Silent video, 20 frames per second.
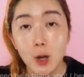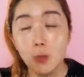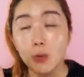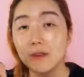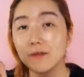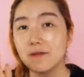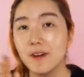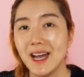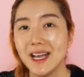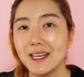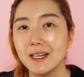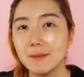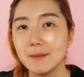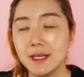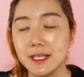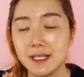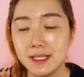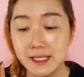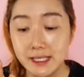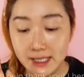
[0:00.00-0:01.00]
With
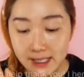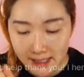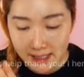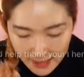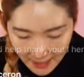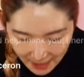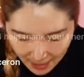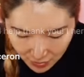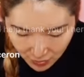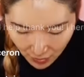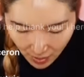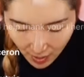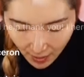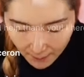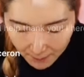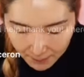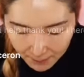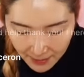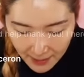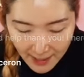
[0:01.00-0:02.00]
vitamin C
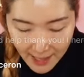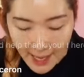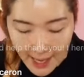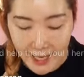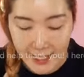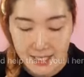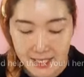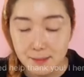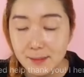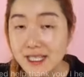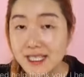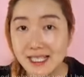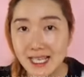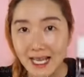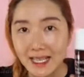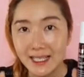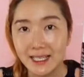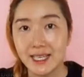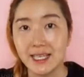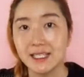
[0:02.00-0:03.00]
drop and
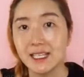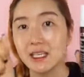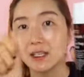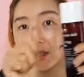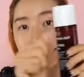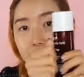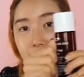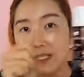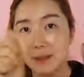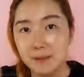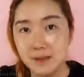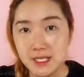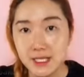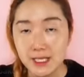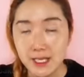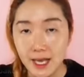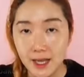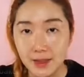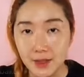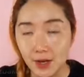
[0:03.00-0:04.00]
mandelic, can I use them
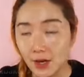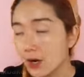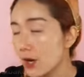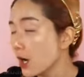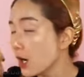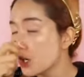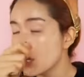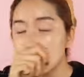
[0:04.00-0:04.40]
together?